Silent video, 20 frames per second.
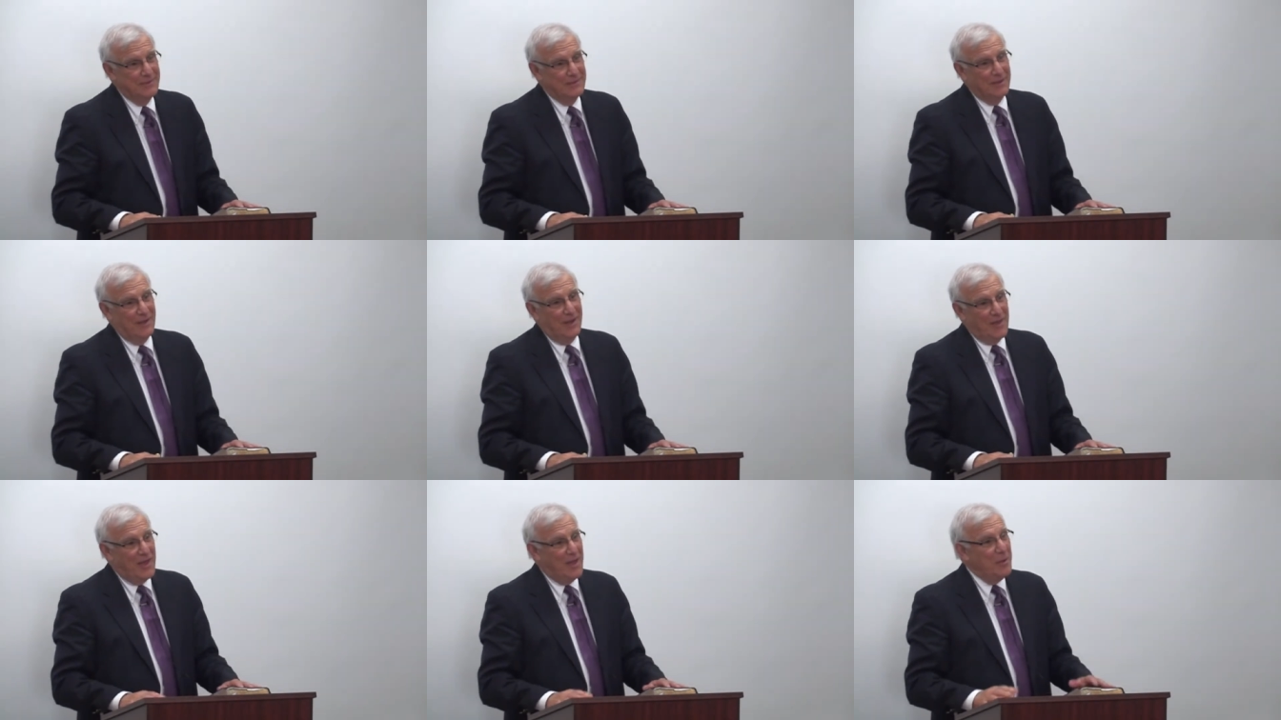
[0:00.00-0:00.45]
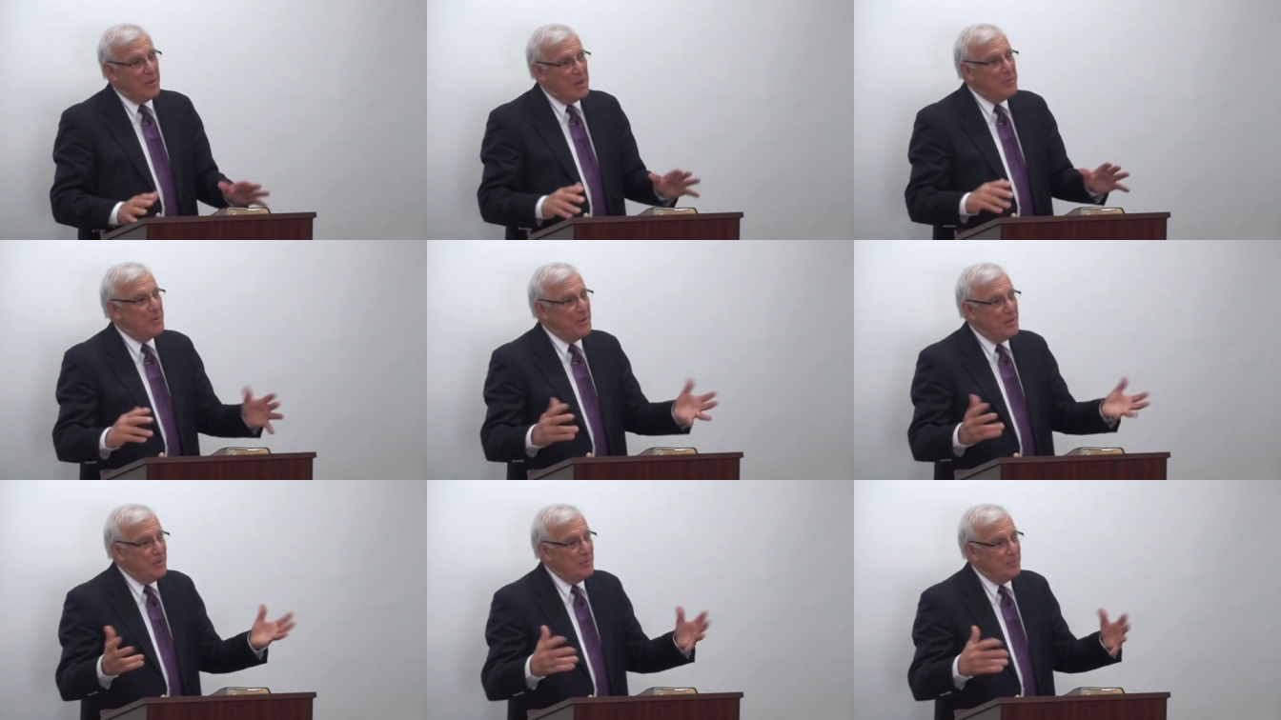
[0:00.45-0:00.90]
Now, that may
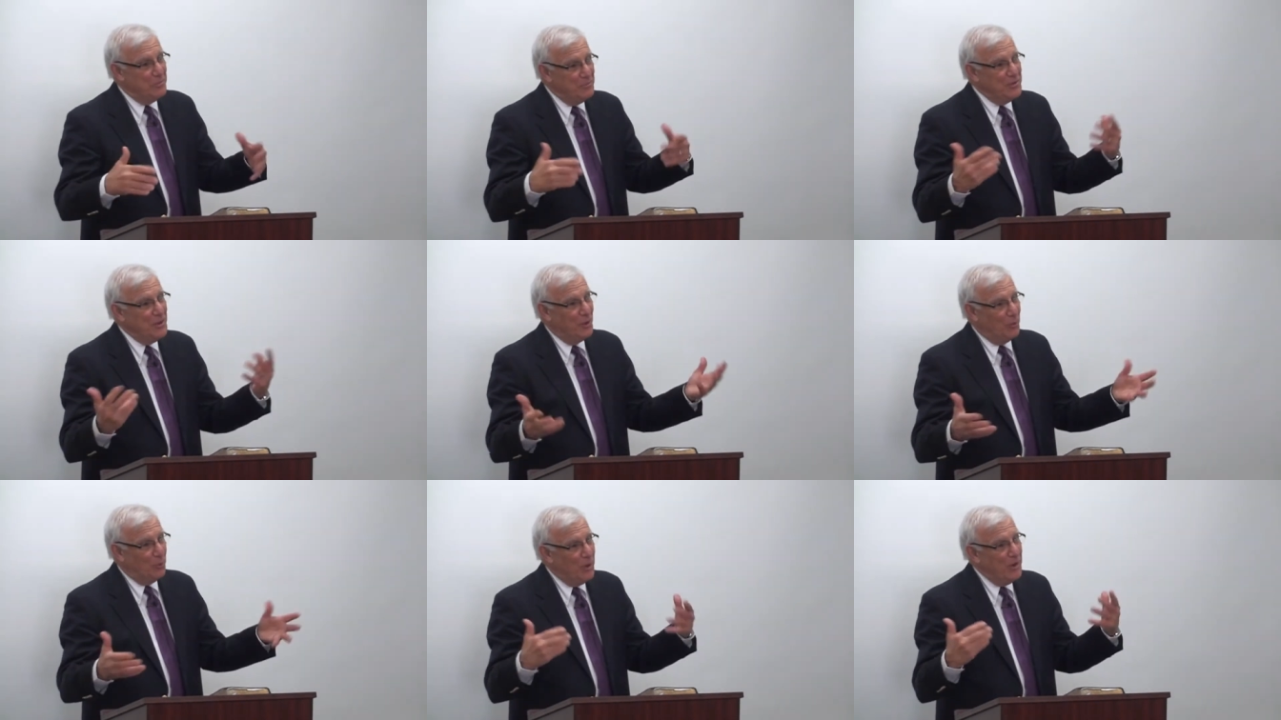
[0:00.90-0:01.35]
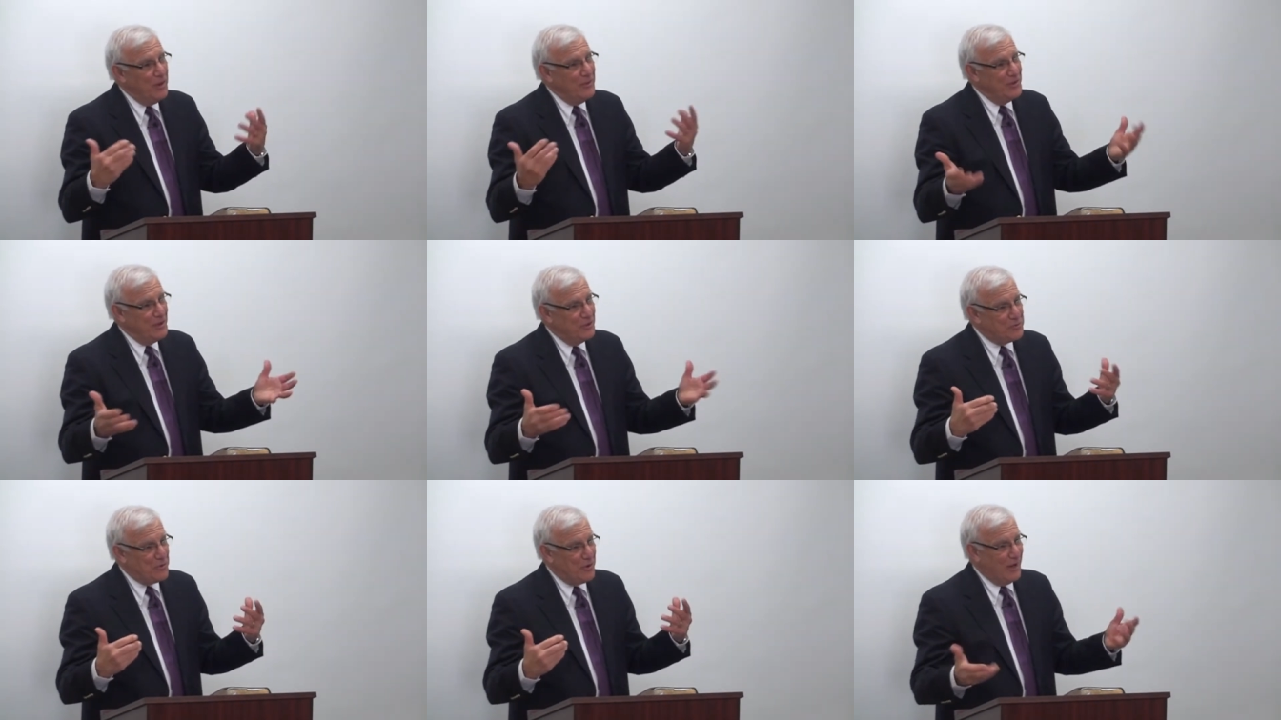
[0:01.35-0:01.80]
be, you know, one of
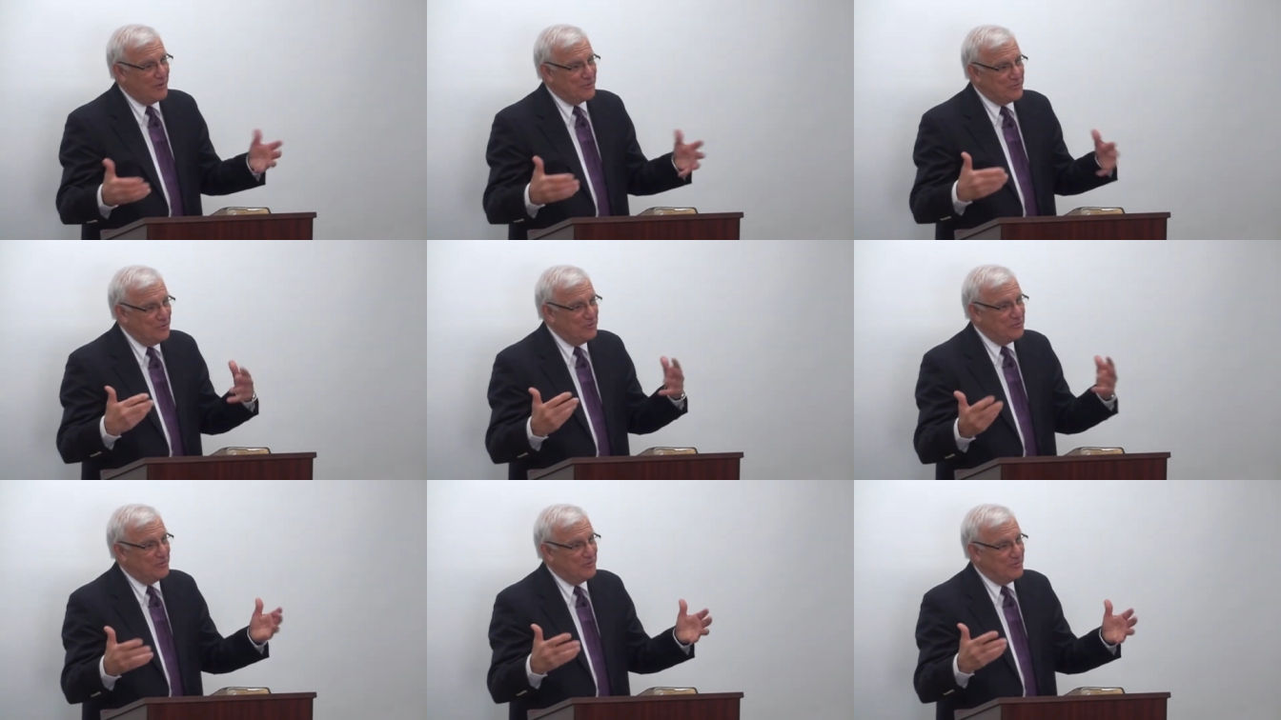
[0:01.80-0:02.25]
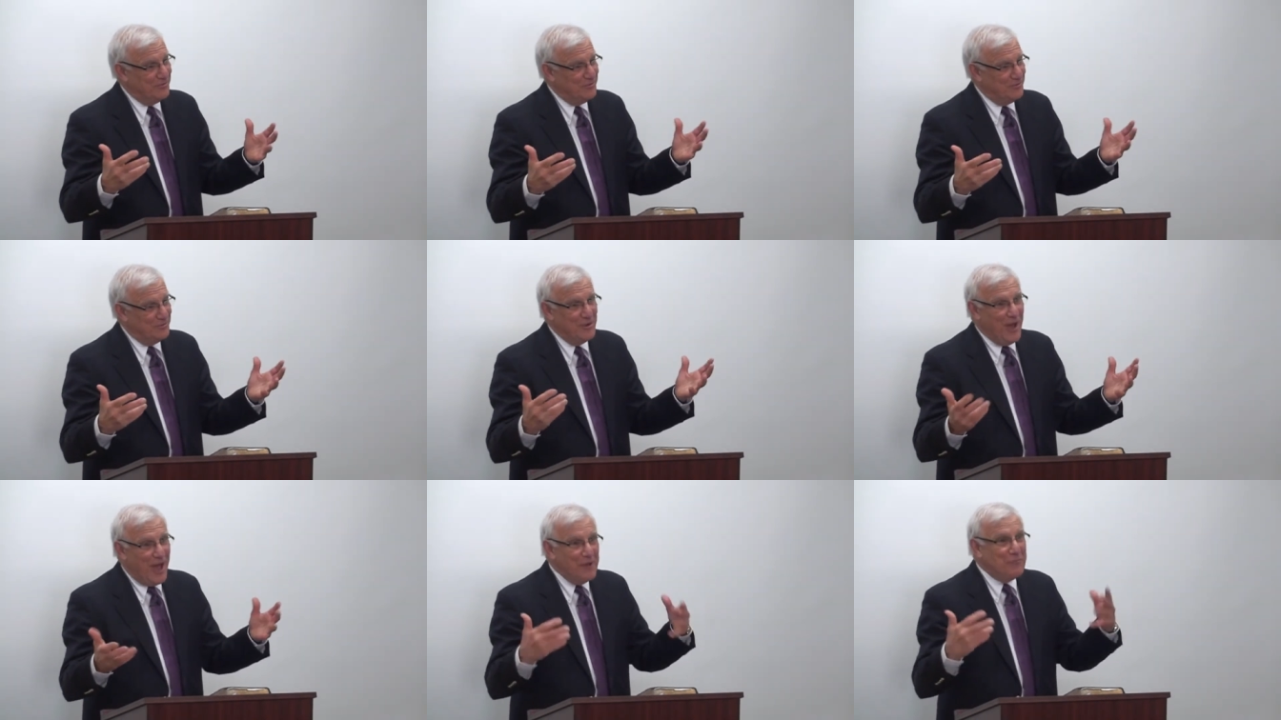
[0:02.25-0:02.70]
the attractions
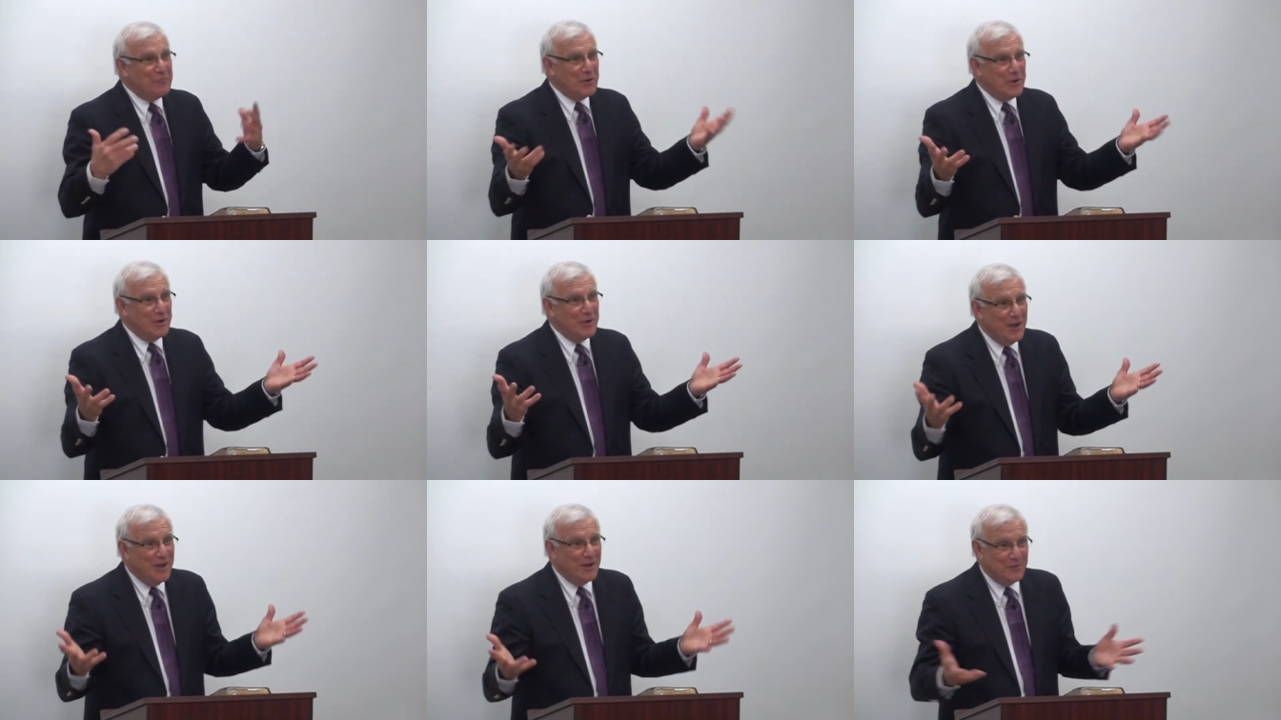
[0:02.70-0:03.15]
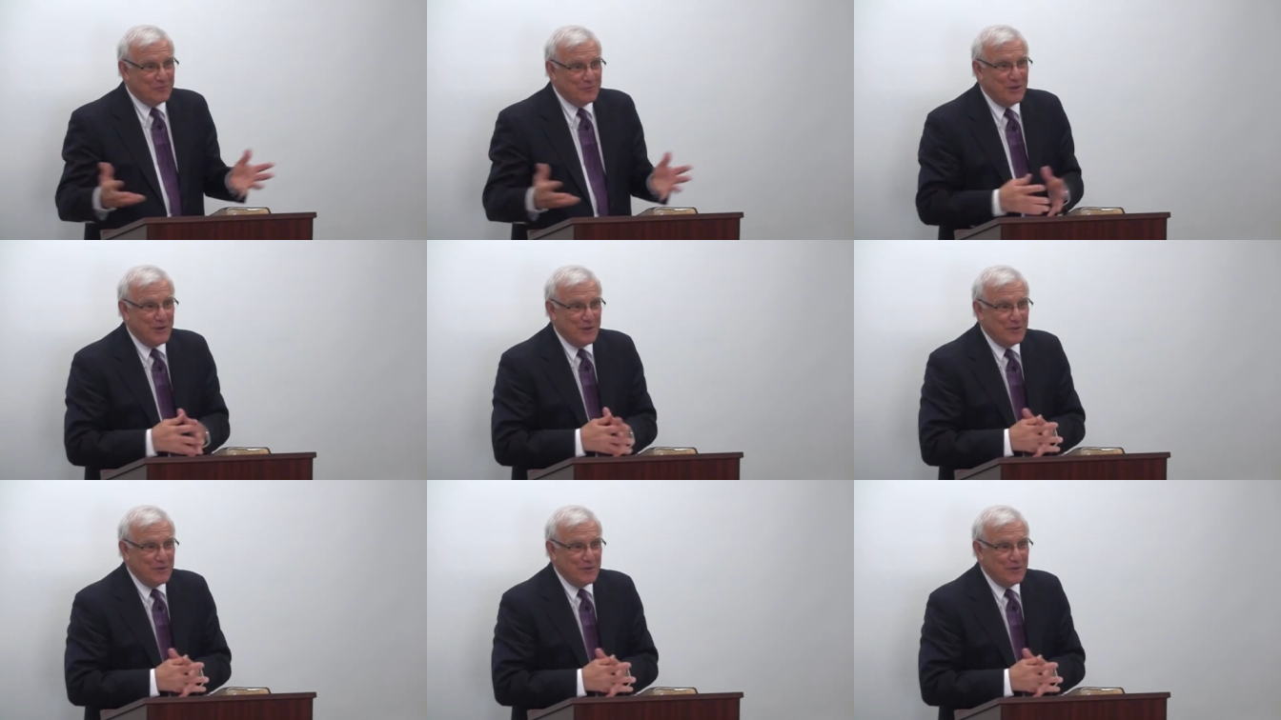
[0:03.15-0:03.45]
to Africa